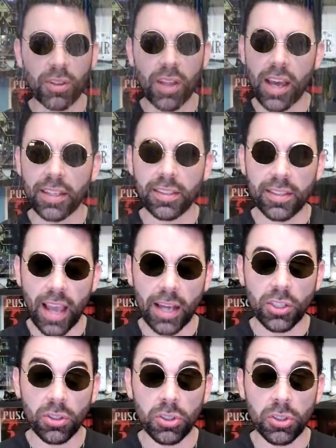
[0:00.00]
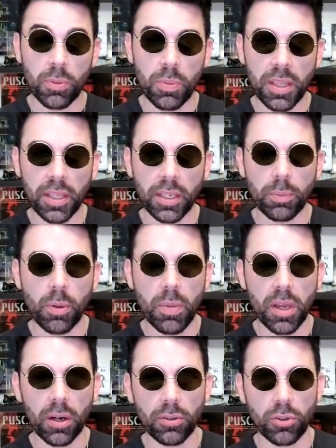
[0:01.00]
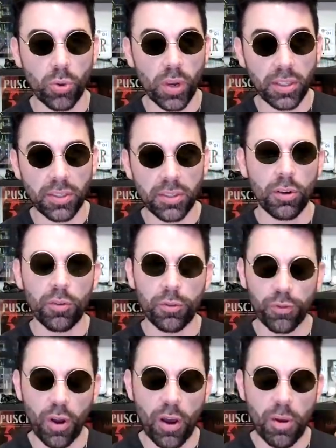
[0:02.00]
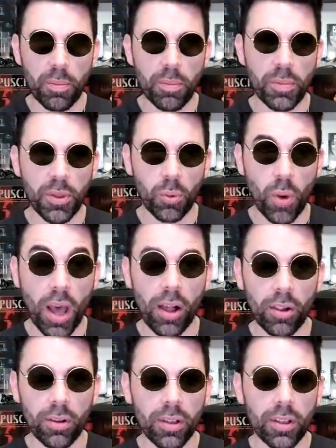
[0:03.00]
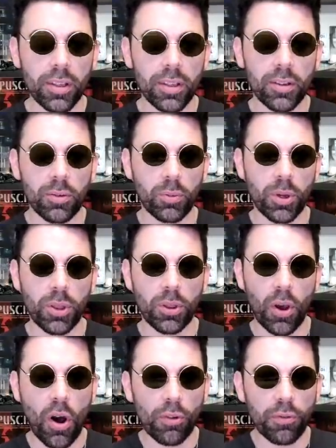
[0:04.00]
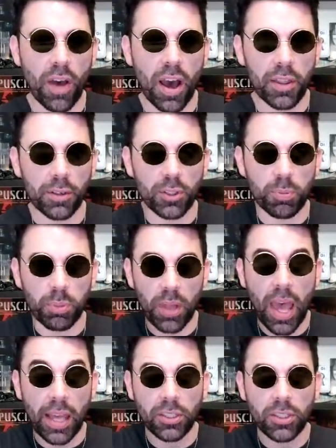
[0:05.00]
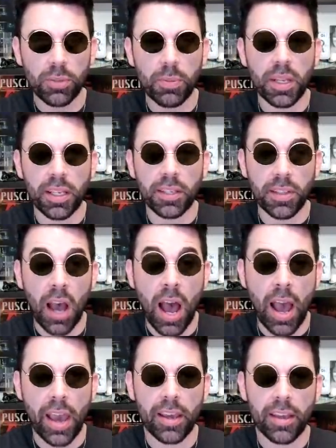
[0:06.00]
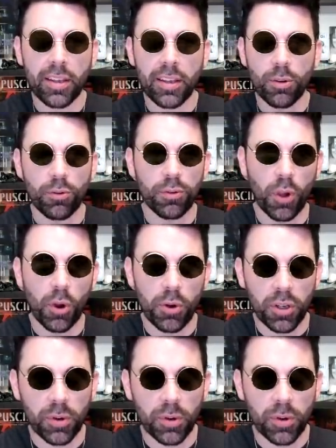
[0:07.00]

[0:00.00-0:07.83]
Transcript: lines actually do mean that Mimir drinks from the well with All Father's pledge, meaning his eye, floating